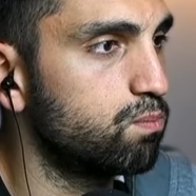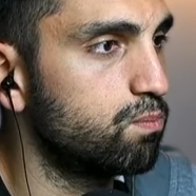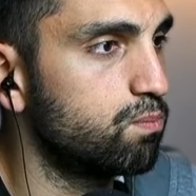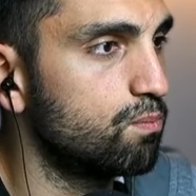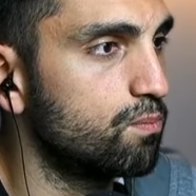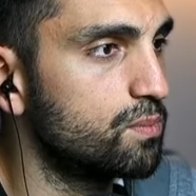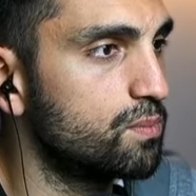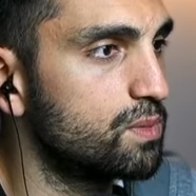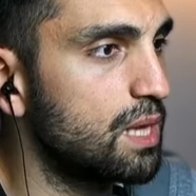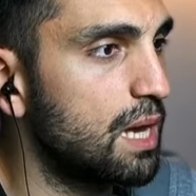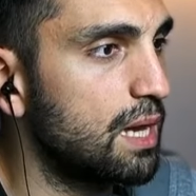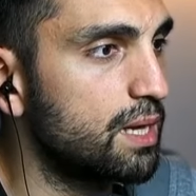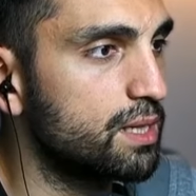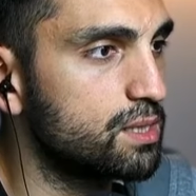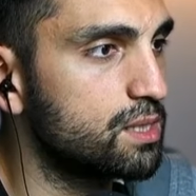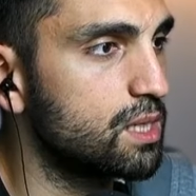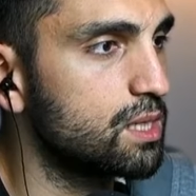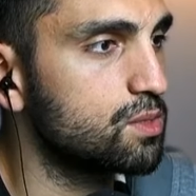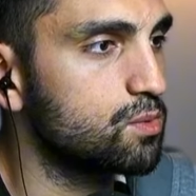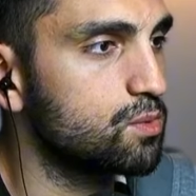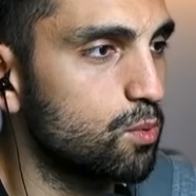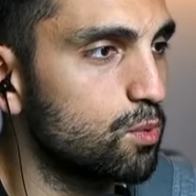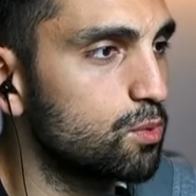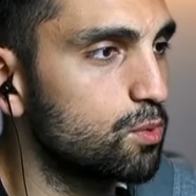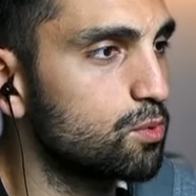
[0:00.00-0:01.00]
I
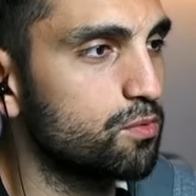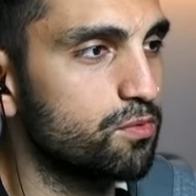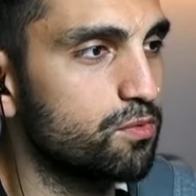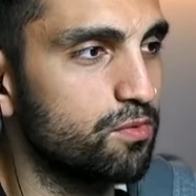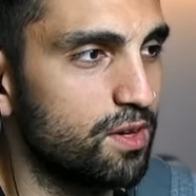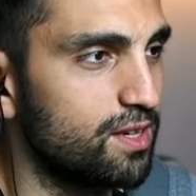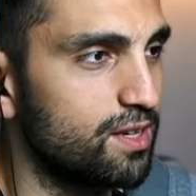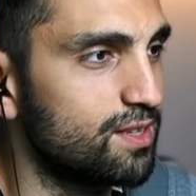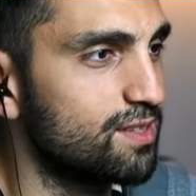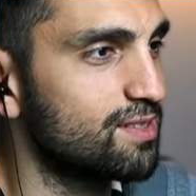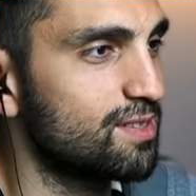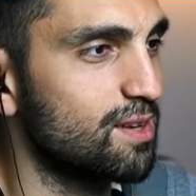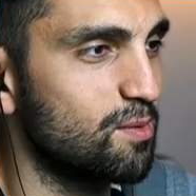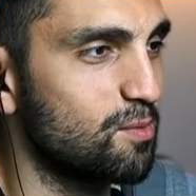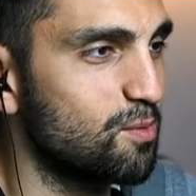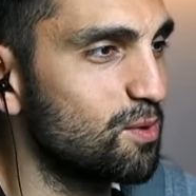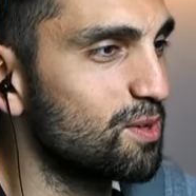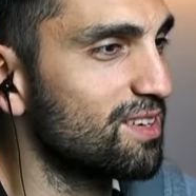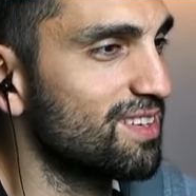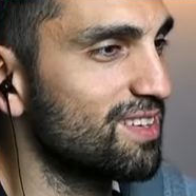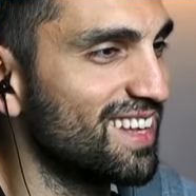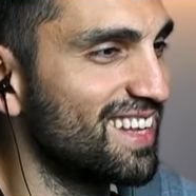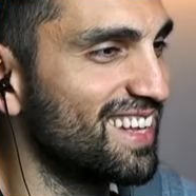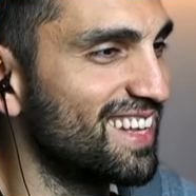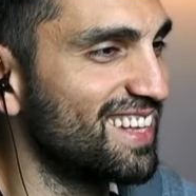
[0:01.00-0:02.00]
just want to find
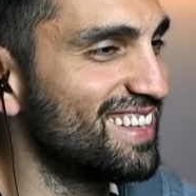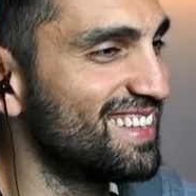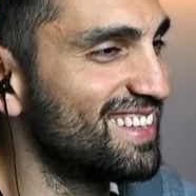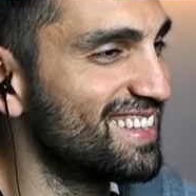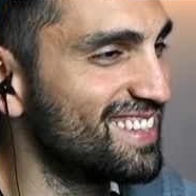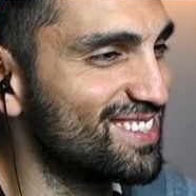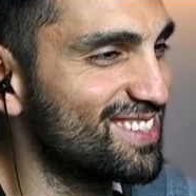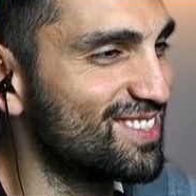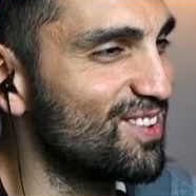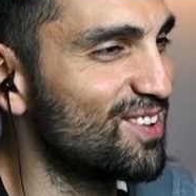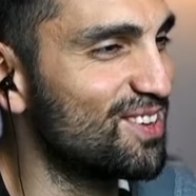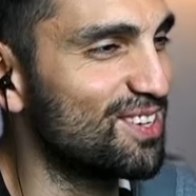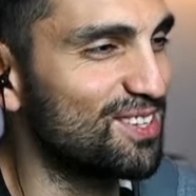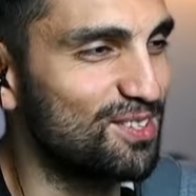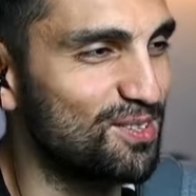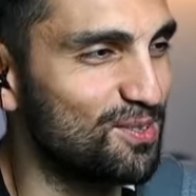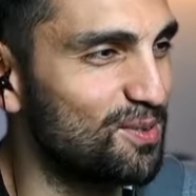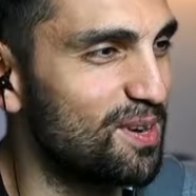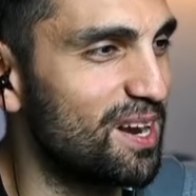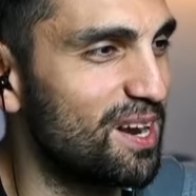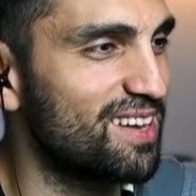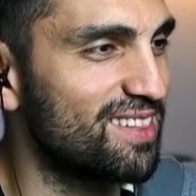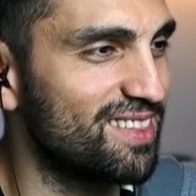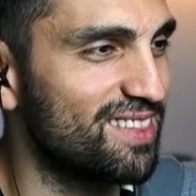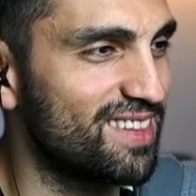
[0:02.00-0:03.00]
someone that is going to
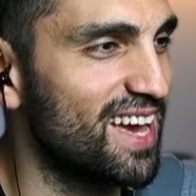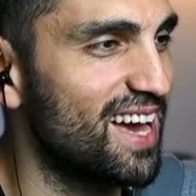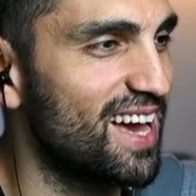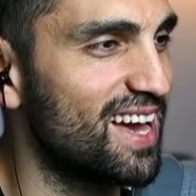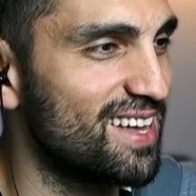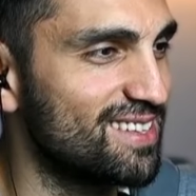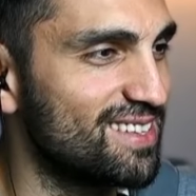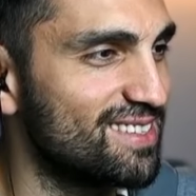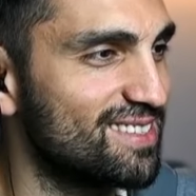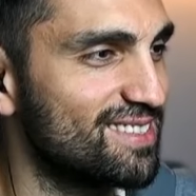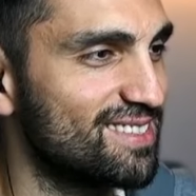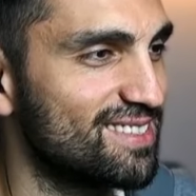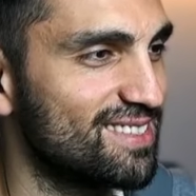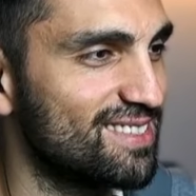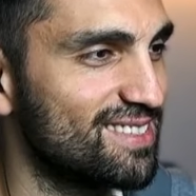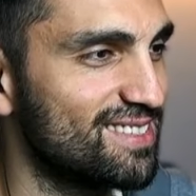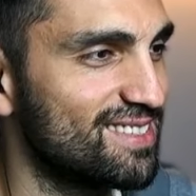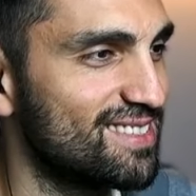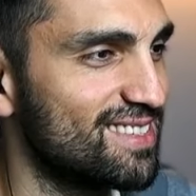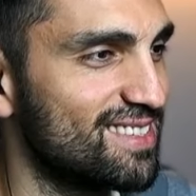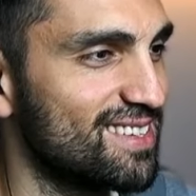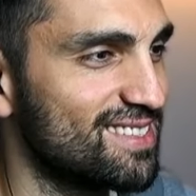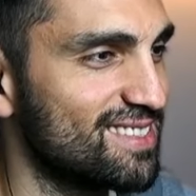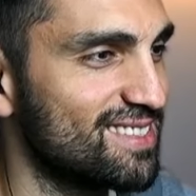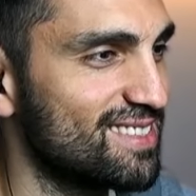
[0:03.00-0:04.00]
run the ads.
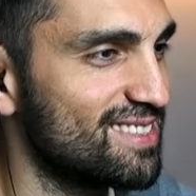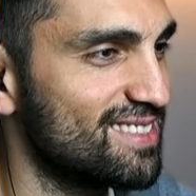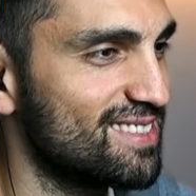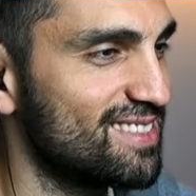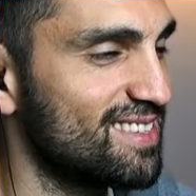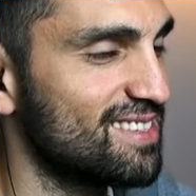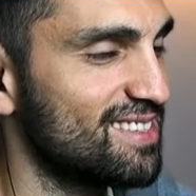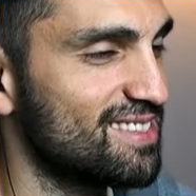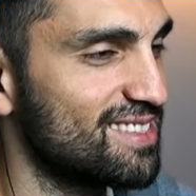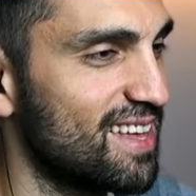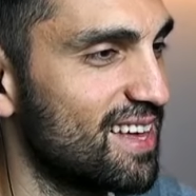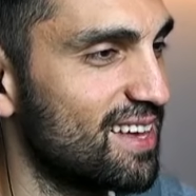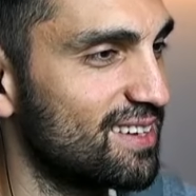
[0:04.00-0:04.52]
Just that.